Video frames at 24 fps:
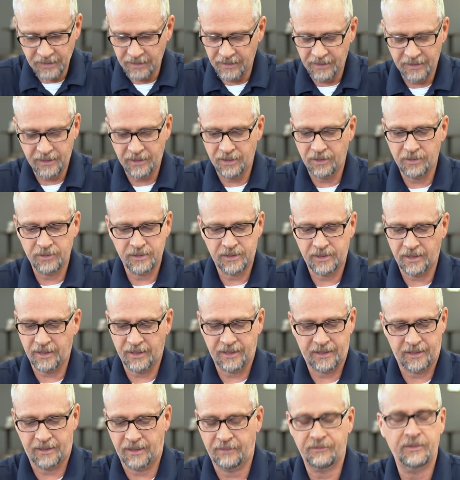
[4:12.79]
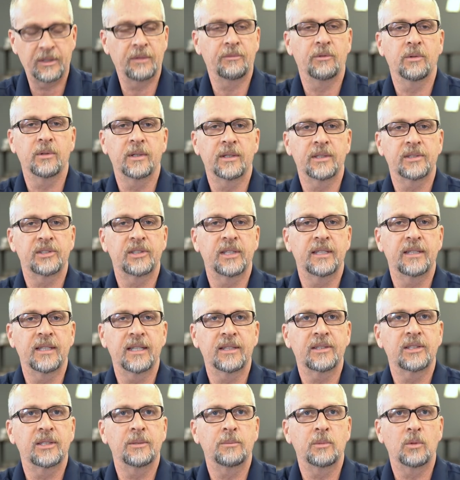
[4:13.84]
You know, it's like I've never really seen
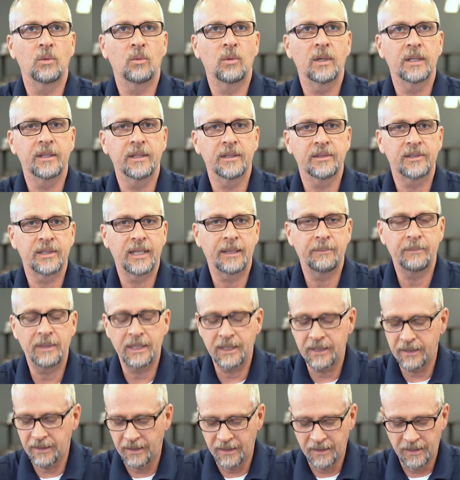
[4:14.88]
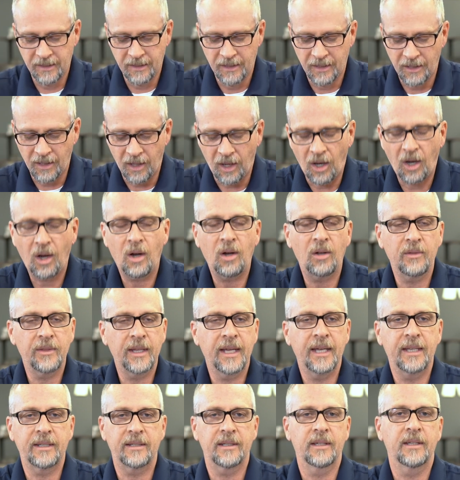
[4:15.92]
that symbol. What does that mean? All
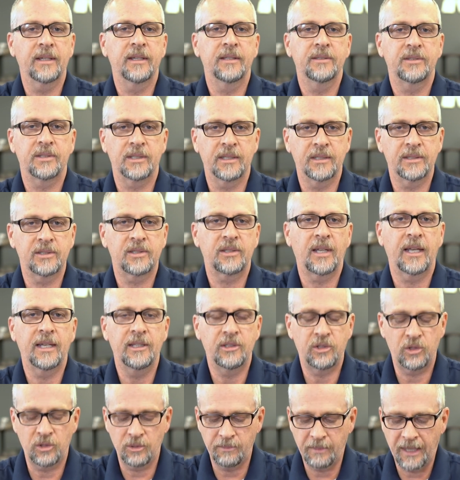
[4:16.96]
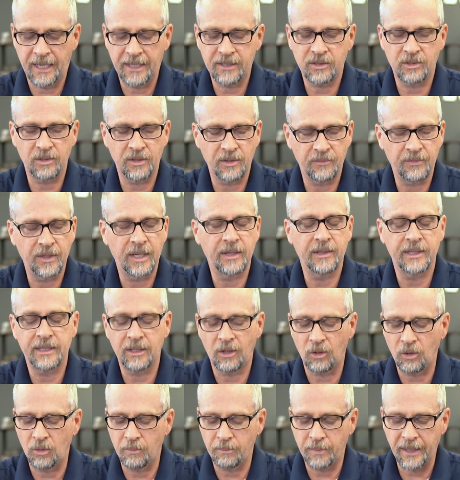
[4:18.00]
that does is takes you back to the very
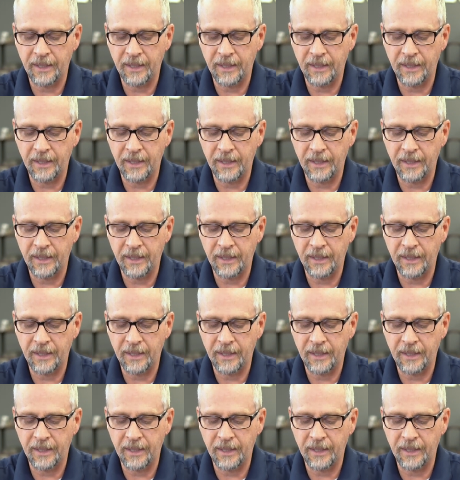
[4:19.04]
home